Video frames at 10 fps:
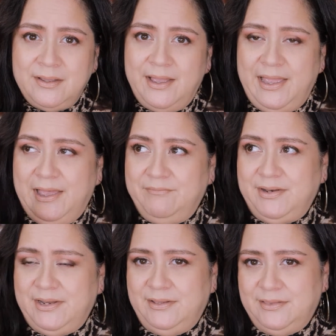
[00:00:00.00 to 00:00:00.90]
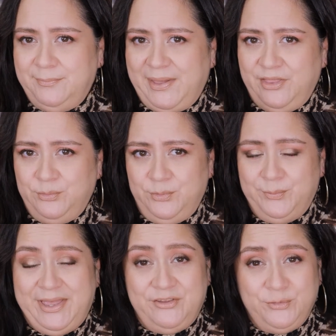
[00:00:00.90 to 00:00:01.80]
I have it in the
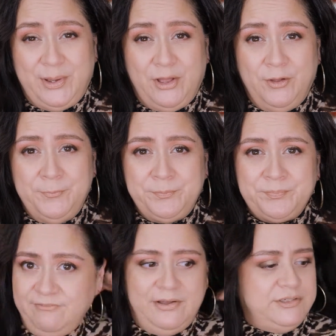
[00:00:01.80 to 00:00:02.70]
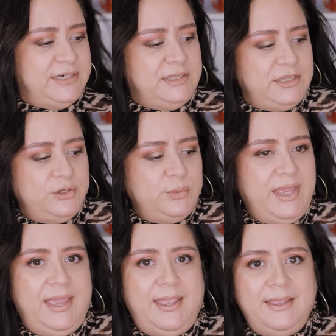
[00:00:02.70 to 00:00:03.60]
bathroom as well. I found it in the
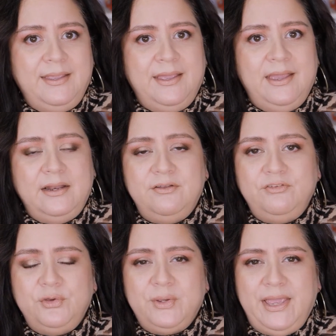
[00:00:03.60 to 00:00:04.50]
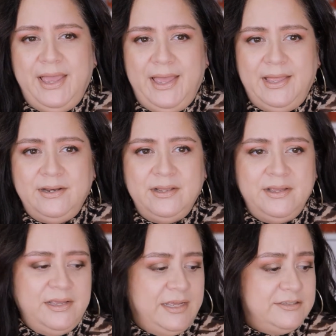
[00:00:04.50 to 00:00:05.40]
UK, and if you can,
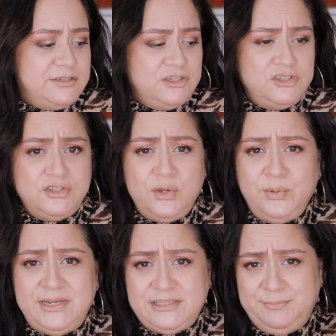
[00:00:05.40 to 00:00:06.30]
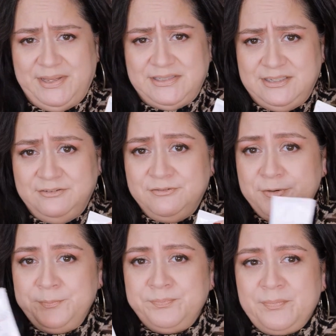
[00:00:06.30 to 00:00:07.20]
it's so inexpensive.
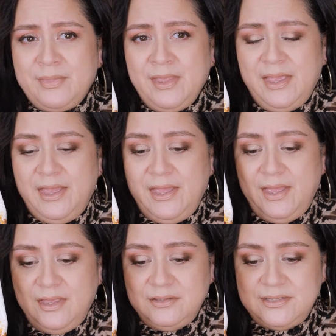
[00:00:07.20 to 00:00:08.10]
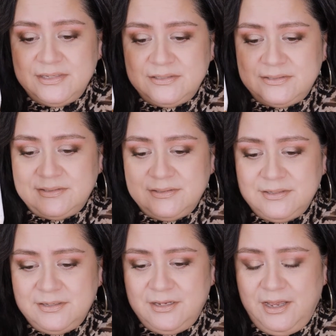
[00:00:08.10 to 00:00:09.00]
And this,
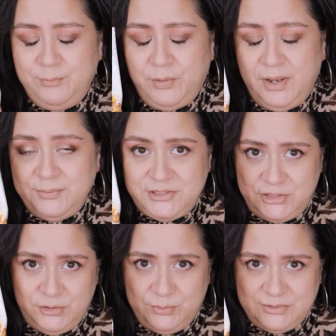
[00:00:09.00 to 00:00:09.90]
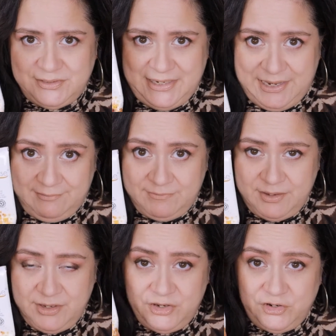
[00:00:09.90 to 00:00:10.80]
I promise you, will save
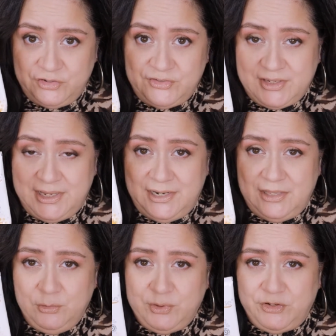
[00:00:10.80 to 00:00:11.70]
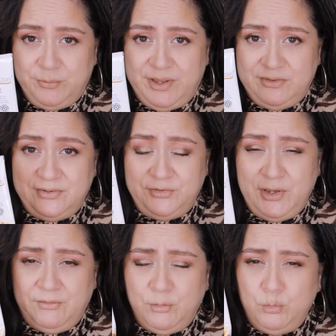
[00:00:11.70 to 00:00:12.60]
your skin in the winter months. If
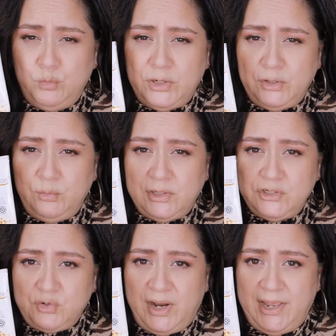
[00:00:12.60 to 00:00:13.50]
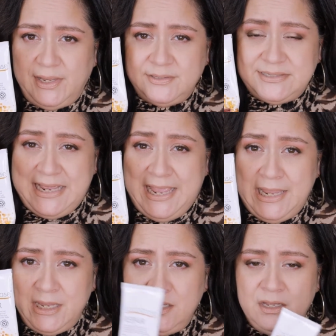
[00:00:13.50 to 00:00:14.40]
you have a really dry day,